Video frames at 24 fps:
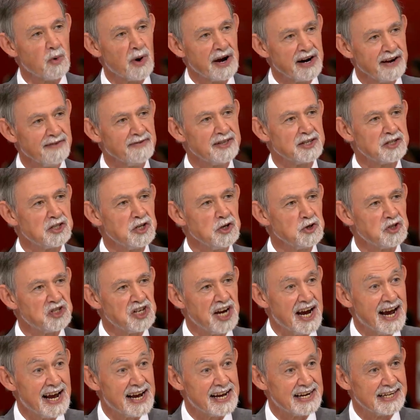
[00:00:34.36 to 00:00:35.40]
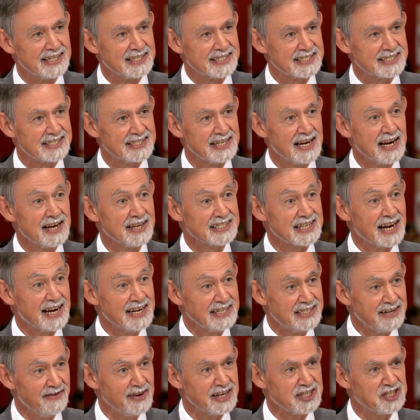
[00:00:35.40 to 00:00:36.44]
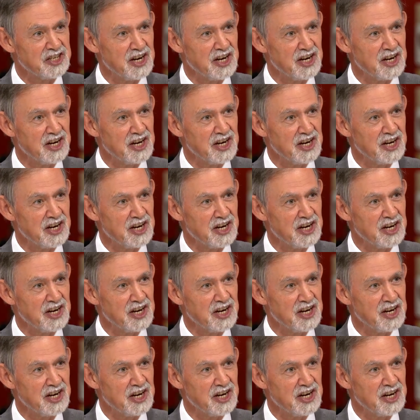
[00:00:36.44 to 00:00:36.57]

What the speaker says: one of the two chairs, scientific